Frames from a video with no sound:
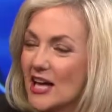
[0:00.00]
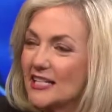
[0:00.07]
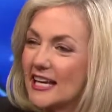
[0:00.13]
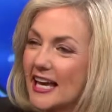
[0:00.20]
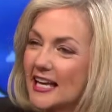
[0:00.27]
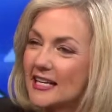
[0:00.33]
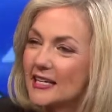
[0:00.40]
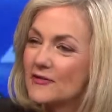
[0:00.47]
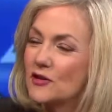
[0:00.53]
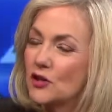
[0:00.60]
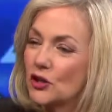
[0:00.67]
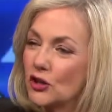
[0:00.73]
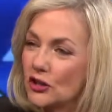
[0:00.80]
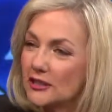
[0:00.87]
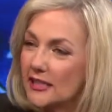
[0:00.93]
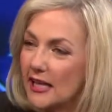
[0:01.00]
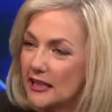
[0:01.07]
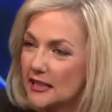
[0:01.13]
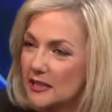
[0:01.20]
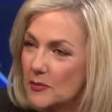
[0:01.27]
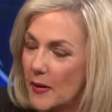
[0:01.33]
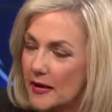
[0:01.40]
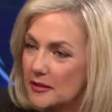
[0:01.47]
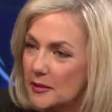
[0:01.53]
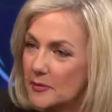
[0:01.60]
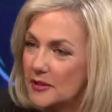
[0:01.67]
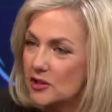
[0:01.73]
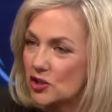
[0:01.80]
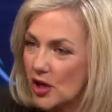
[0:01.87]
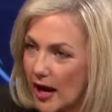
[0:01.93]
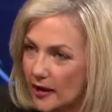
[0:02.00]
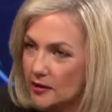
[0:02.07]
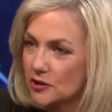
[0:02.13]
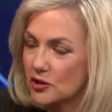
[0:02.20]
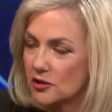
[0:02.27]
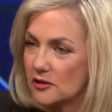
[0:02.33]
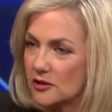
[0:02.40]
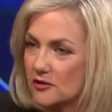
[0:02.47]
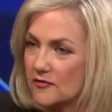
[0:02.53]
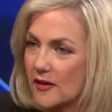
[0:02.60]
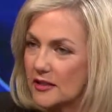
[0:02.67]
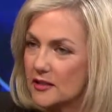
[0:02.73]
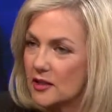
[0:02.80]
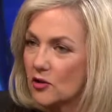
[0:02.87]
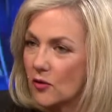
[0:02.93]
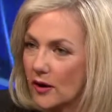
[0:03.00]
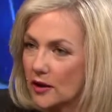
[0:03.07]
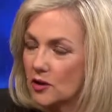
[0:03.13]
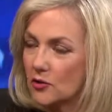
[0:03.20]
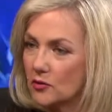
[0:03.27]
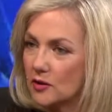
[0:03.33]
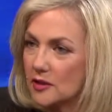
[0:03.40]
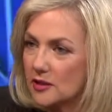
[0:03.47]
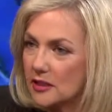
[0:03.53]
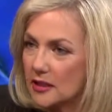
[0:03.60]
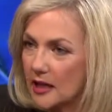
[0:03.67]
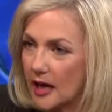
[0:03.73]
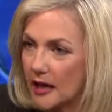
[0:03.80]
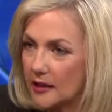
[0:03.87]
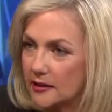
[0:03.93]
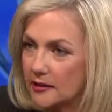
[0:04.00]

Dan, if you could, tell us about some of the challenges facing credit unions today.